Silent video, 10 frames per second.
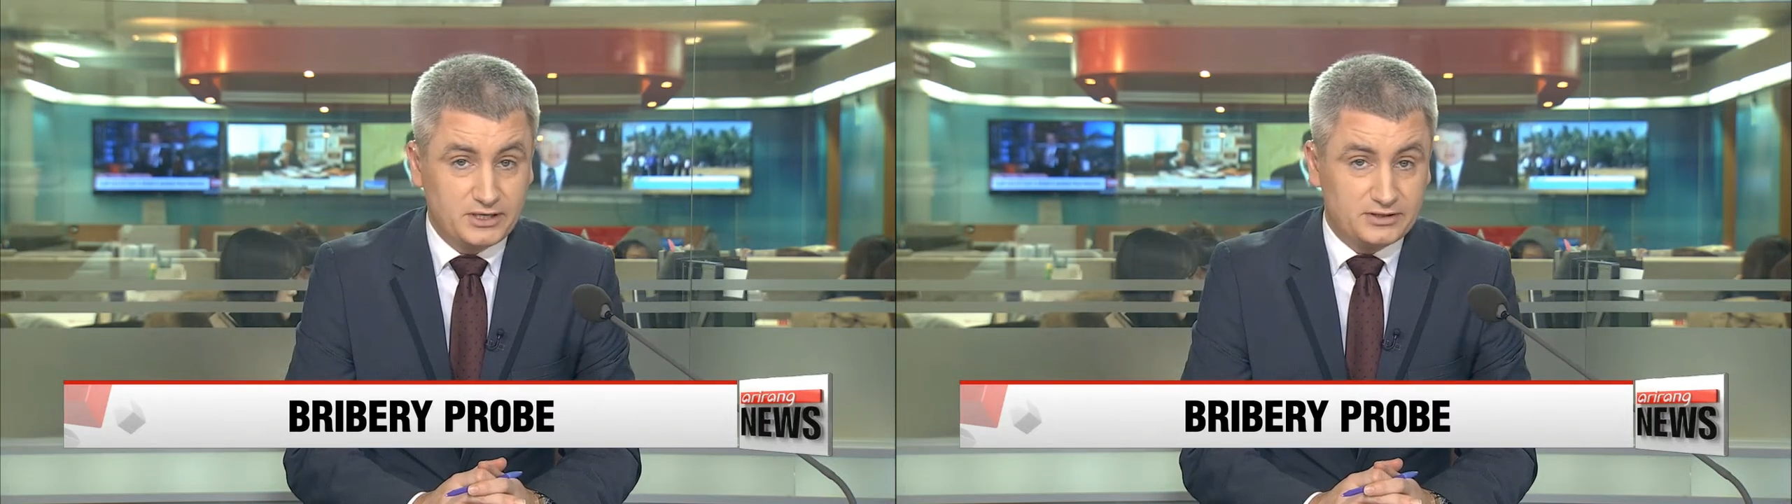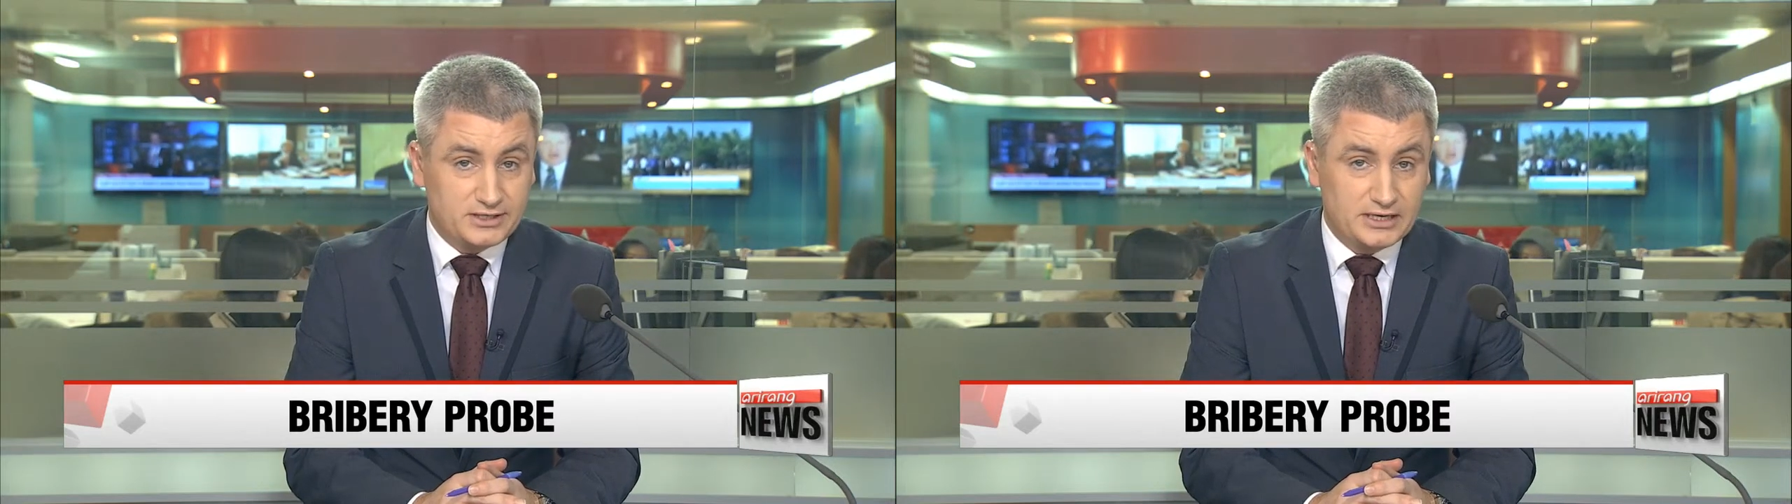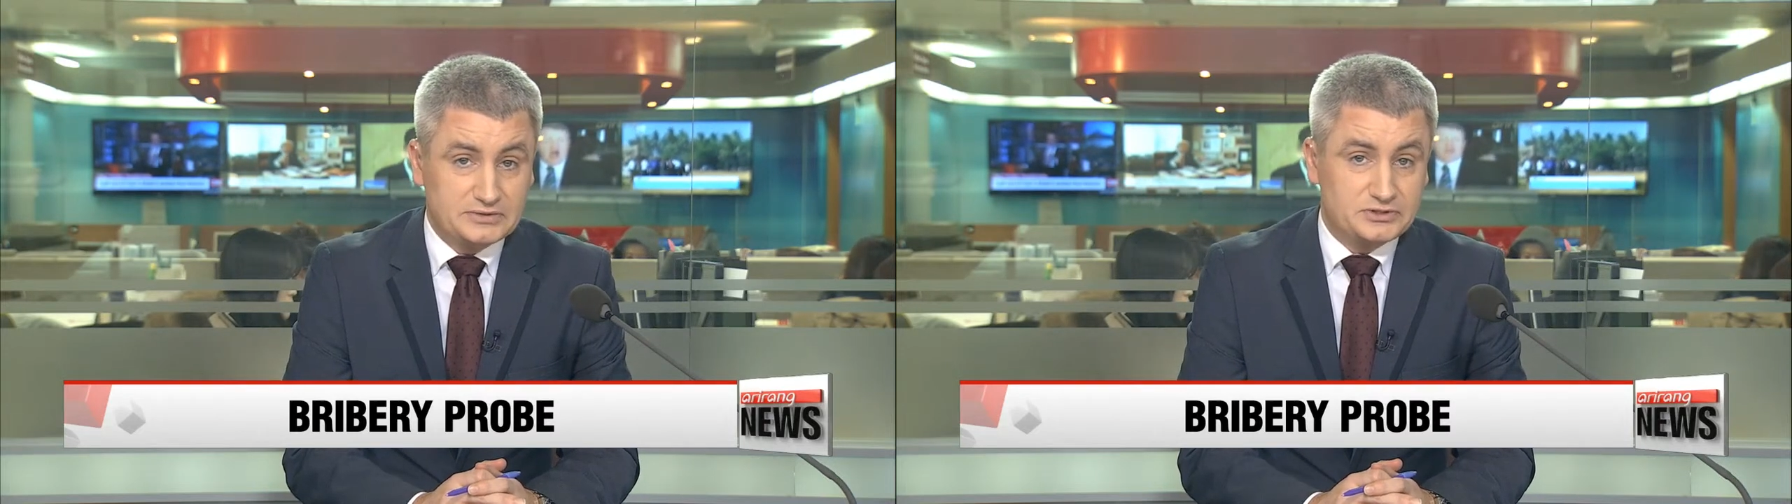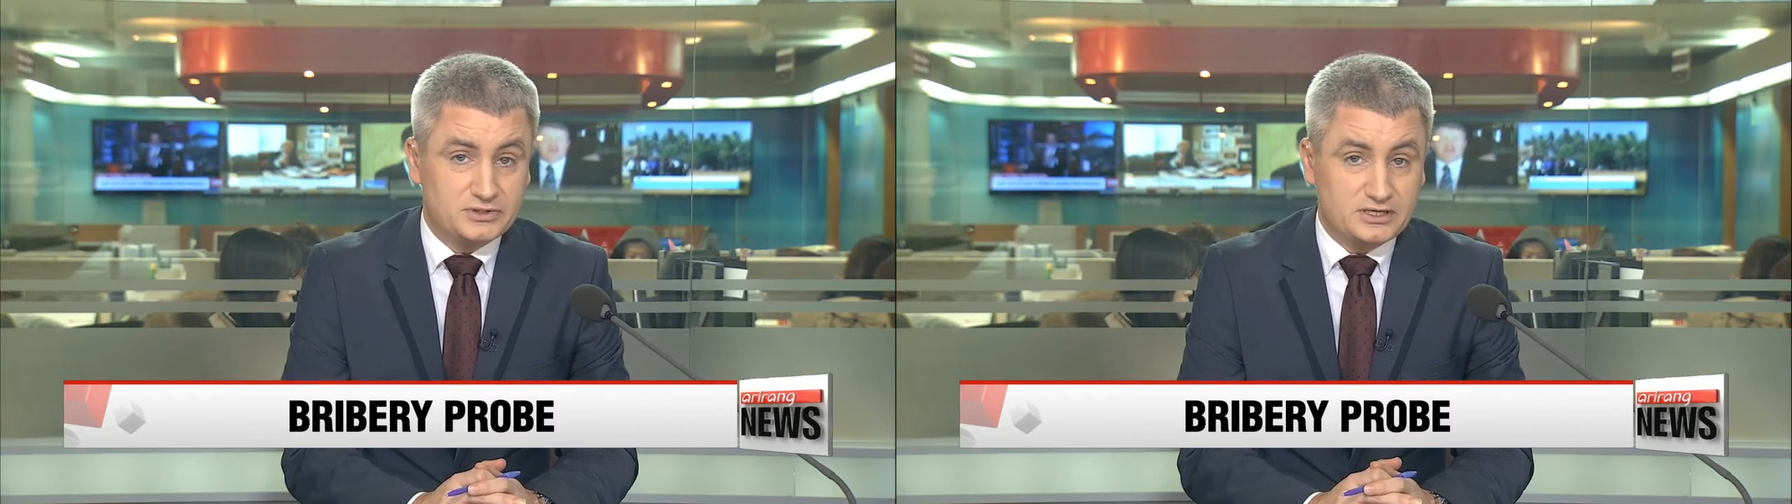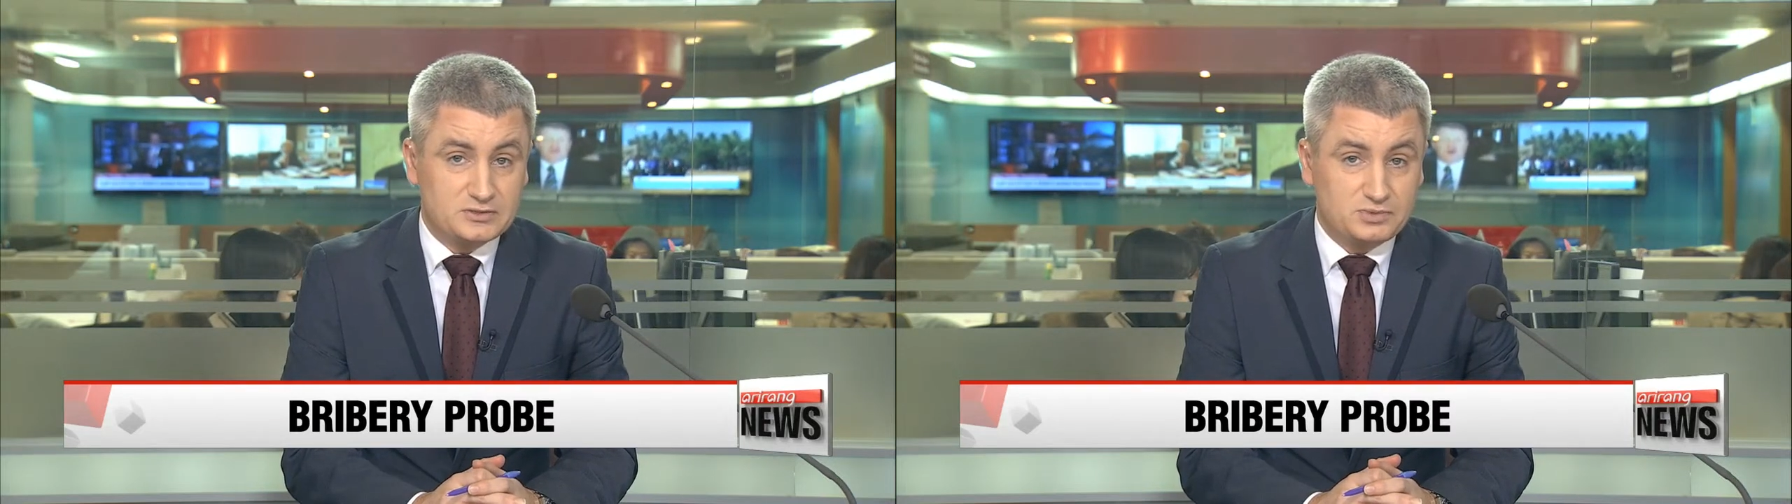The counsel
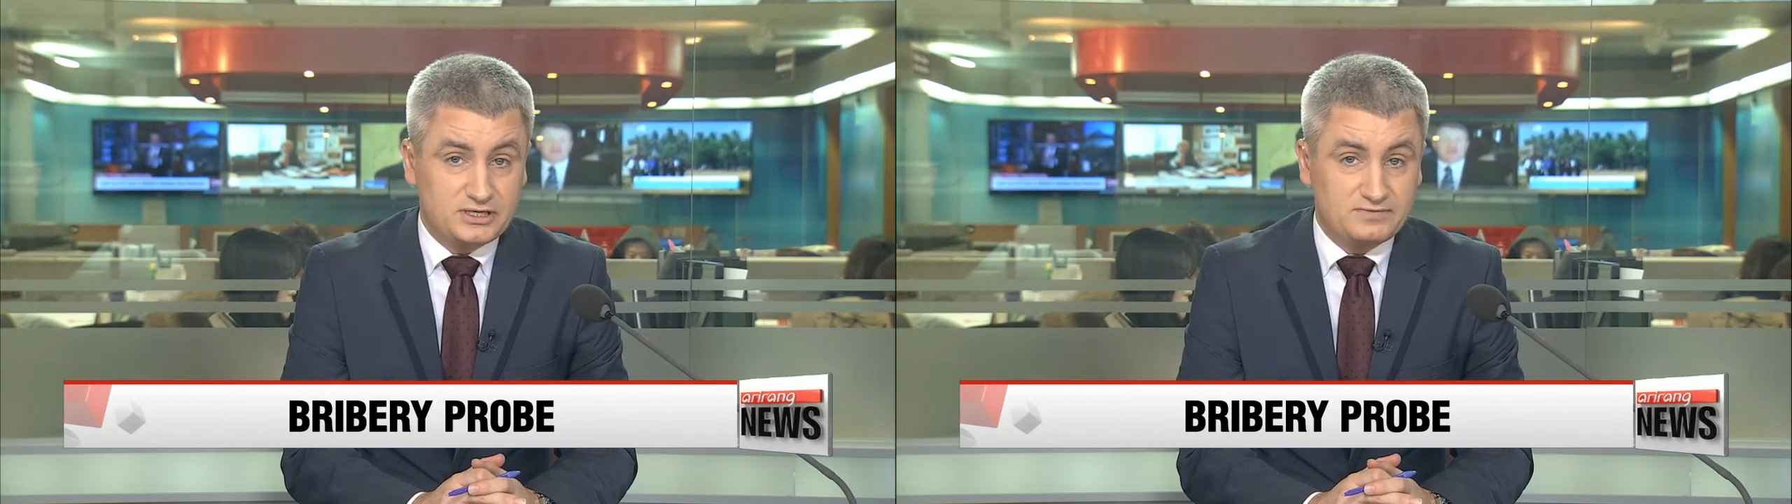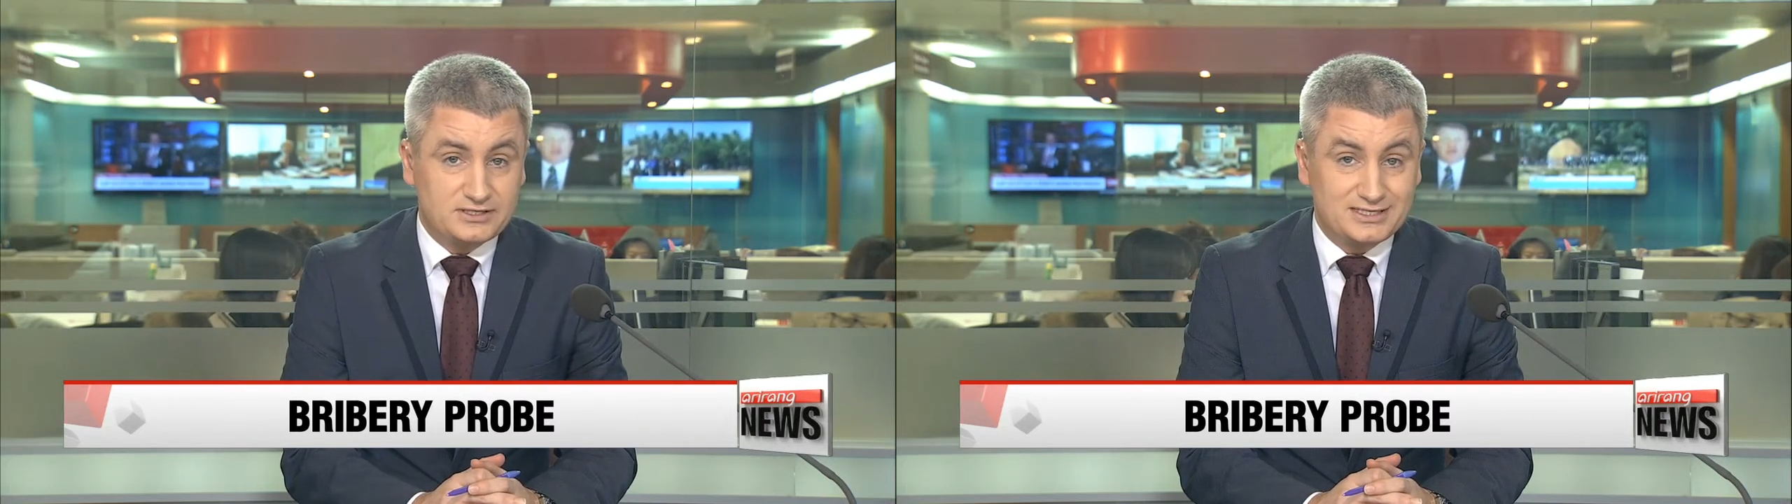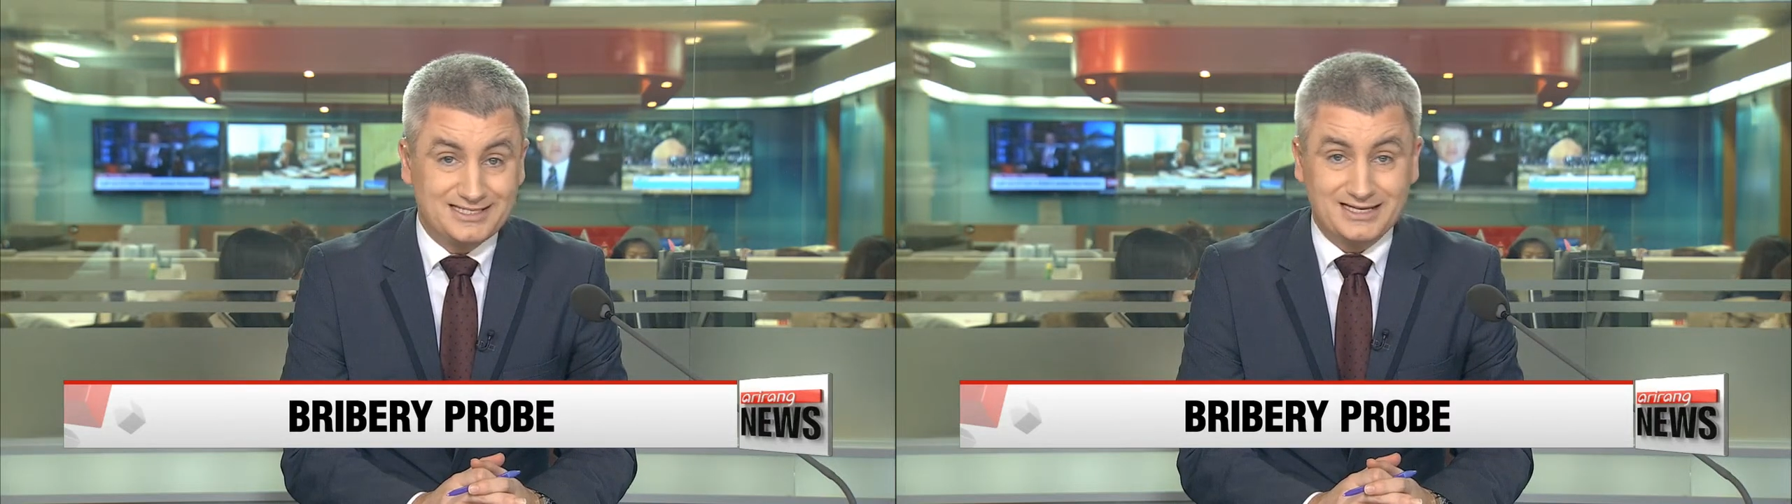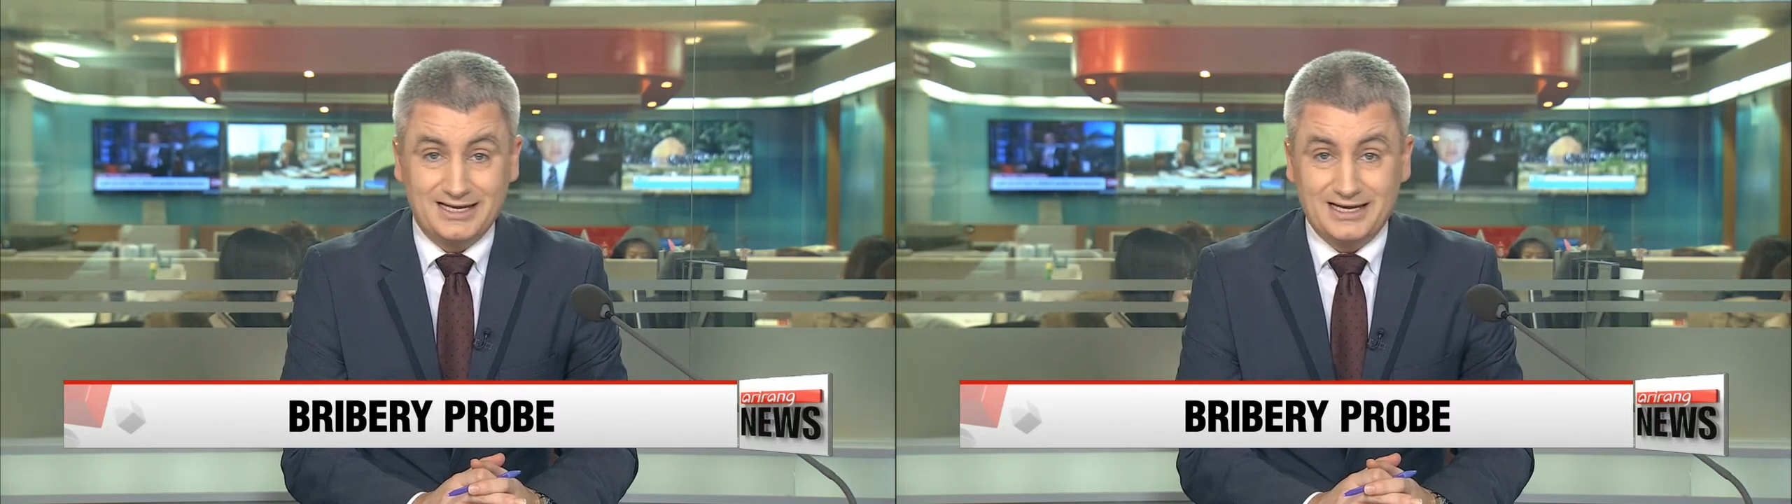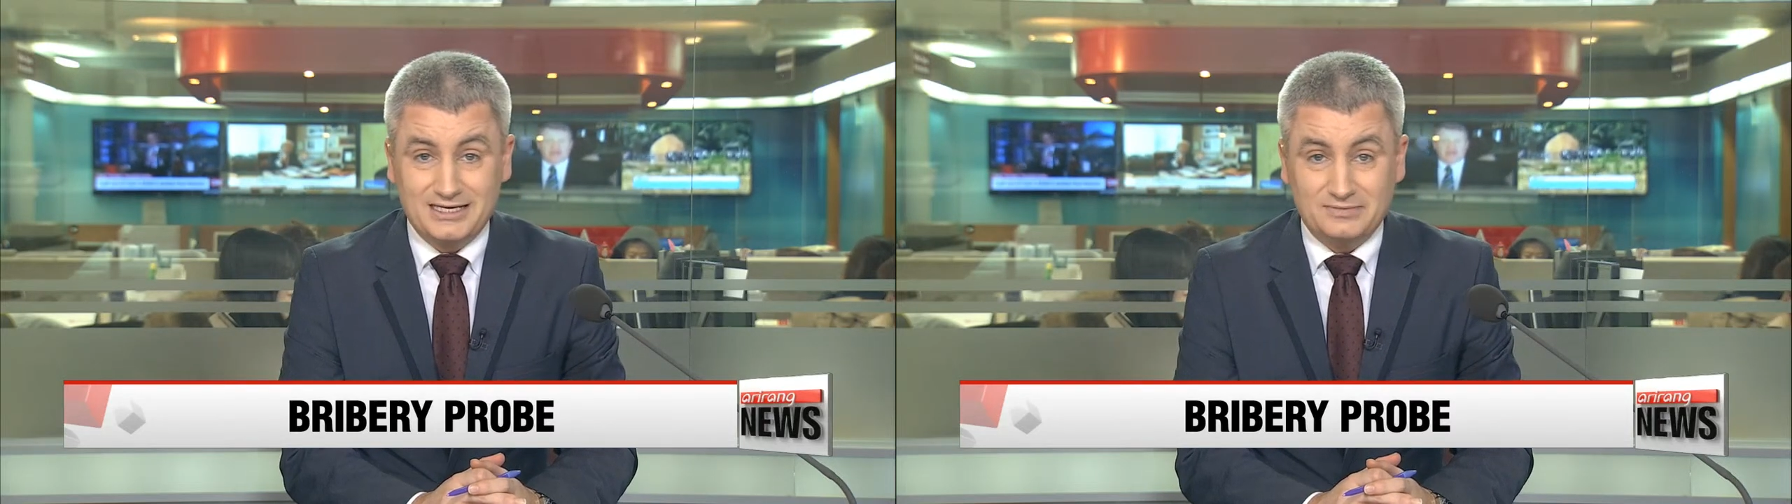has previously delayed